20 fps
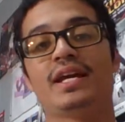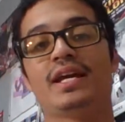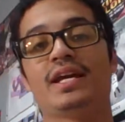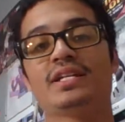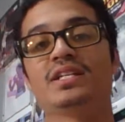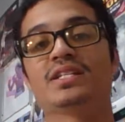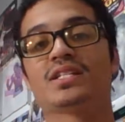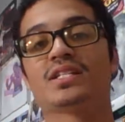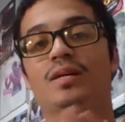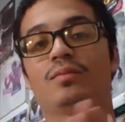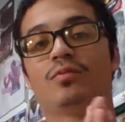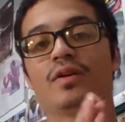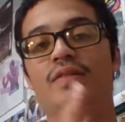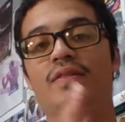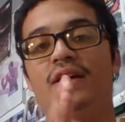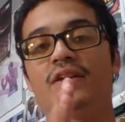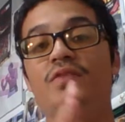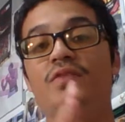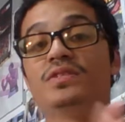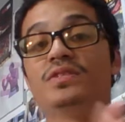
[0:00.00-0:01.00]
Is he someone
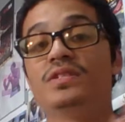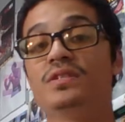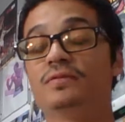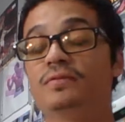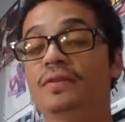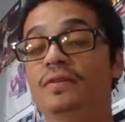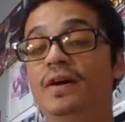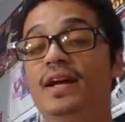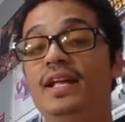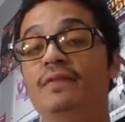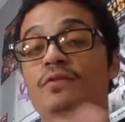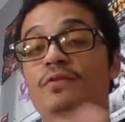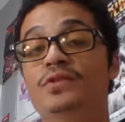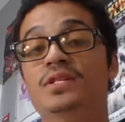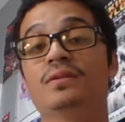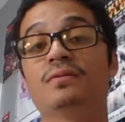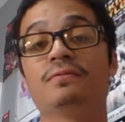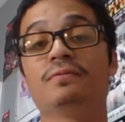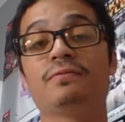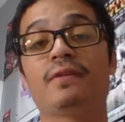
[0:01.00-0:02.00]
that you've seen fight? If you've
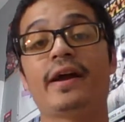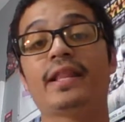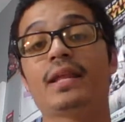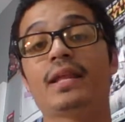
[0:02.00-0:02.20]
seen him fight,